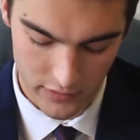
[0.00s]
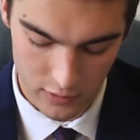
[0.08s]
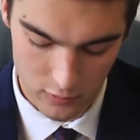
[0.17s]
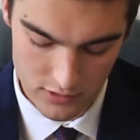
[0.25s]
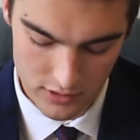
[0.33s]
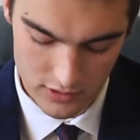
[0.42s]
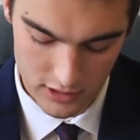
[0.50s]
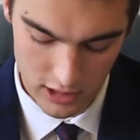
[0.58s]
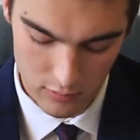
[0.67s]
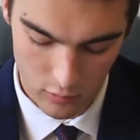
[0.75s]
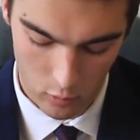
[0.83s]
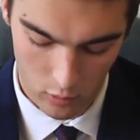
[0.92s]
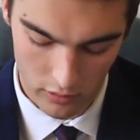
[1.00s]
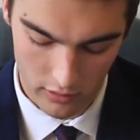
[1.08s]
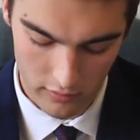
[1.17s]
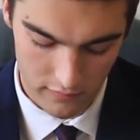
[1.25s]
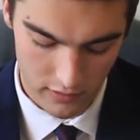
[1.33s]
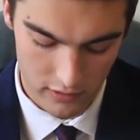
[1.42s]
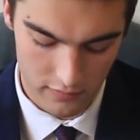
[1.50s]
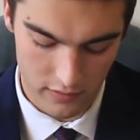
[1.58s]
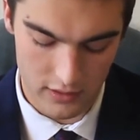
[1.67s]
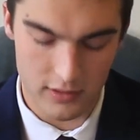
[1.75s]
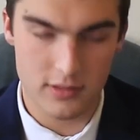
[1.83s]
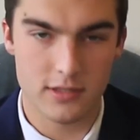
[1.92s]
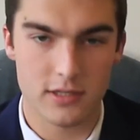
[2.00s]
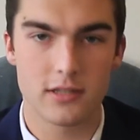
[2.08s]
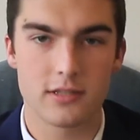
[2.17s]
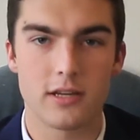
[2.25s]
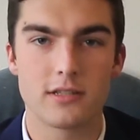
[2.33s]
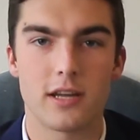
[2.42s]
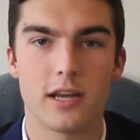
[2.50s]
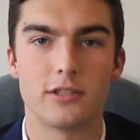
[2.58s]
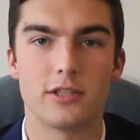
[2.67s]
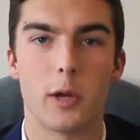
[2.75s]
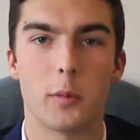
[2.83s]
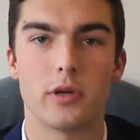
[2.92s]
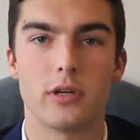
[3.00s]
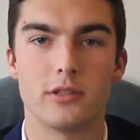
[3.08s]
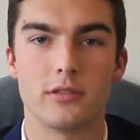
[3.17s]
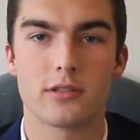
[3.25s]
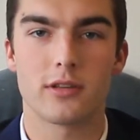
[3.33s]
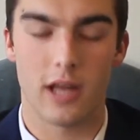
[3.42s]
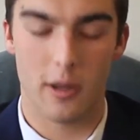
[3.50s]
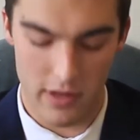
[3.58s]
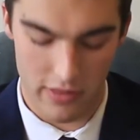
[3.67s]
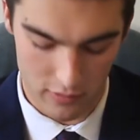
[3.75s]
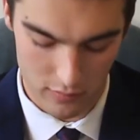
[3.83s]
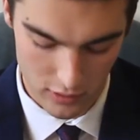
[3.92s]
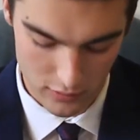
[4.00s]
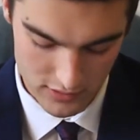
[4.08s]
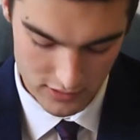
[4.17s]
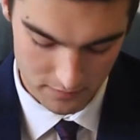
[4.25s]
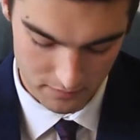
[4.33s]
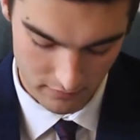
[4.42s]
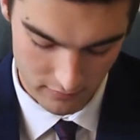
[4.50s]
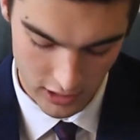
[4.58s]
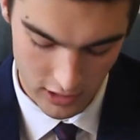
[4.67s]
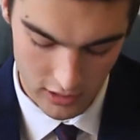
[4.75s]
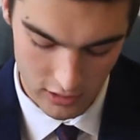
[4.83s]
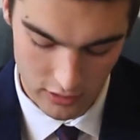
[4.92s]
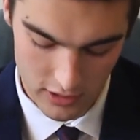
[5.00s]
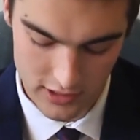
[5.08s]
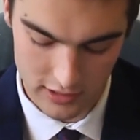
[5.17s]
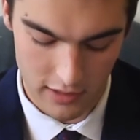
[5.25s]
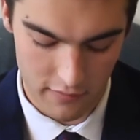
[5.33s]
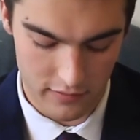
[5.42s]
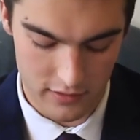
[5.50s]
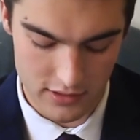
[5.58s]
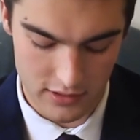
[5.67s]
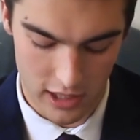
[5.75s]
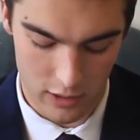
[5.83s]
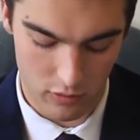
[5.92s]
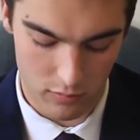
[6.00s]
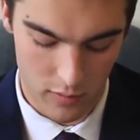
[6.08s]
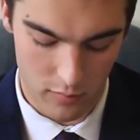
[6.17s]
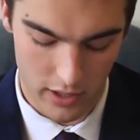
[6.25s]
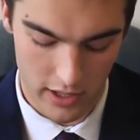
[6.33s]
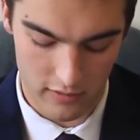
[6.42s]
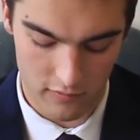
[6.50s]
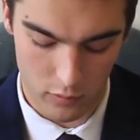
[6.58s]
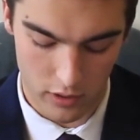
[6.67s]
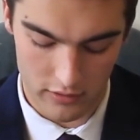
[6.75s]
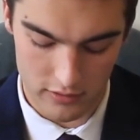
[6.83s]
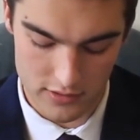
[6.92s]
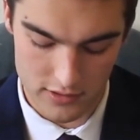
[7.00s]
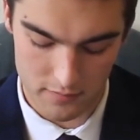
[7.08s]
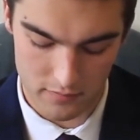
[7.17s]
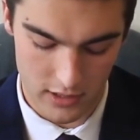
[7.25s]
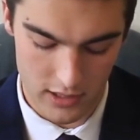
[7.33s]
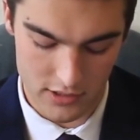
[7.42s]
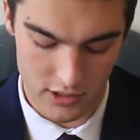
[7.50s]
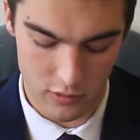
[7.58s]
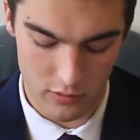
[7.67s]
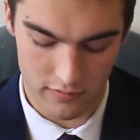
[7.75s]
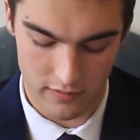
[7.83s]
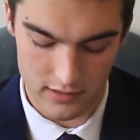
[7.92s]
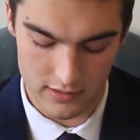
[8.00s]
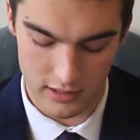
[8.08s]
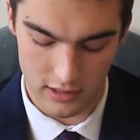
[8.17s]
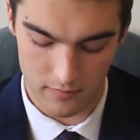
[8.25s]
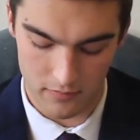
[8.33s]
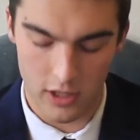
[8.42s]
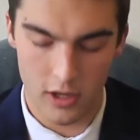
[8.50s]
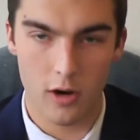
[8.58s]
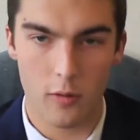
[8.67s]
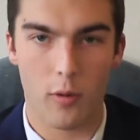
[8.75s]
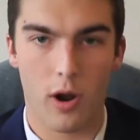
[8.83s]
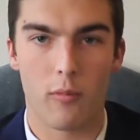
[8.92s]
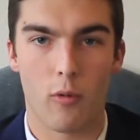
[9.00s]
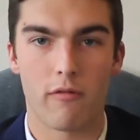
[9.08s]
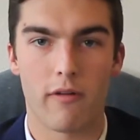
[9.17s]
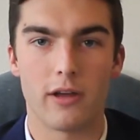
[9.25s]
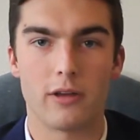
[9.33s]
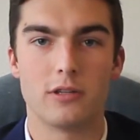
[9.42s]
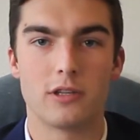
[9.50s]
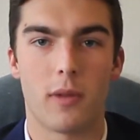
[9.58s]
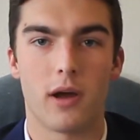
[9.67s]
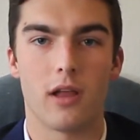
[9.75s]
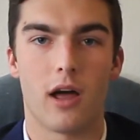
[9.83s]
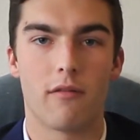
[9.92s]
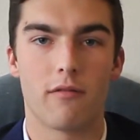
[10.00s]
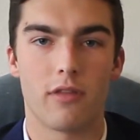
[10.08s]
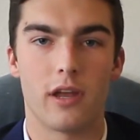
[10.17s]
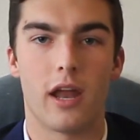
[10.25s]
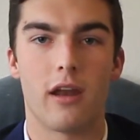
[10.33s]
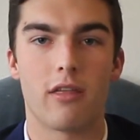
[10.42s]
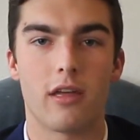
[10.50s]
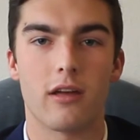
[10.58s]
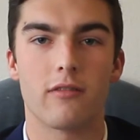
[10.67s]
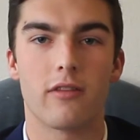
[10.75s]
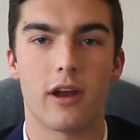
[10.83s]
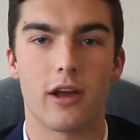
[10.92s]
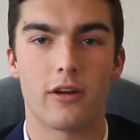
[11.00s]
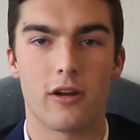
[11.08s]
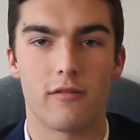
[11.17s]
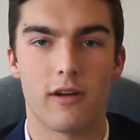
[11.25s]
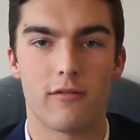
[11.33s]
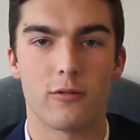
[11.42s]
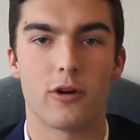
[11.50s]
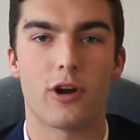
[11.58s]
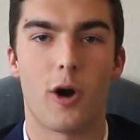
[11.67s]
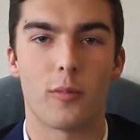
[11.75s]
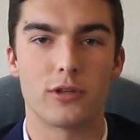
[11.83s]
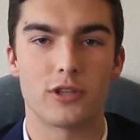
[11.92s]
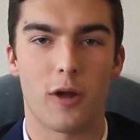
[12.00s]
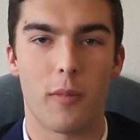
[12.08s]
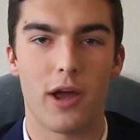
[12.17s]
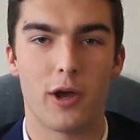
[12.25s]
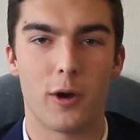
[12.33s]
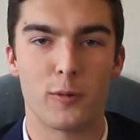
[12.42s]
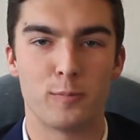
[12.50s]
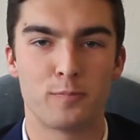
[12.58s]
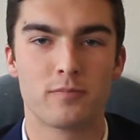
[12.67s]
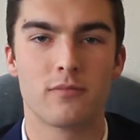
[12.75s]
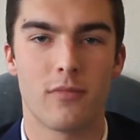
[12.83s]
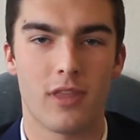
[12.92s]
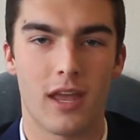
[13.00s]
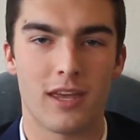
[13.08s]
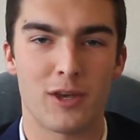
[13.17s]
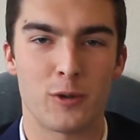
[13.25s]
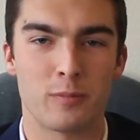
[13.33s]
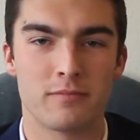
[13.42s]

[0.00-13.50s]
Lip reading: it was the team award of undefeated 6A state champions that meant the most. Crossing that finish line with my band of brothers as a unified team brought more value to my life than anything that I could have ever accomplished on my own. Thank you.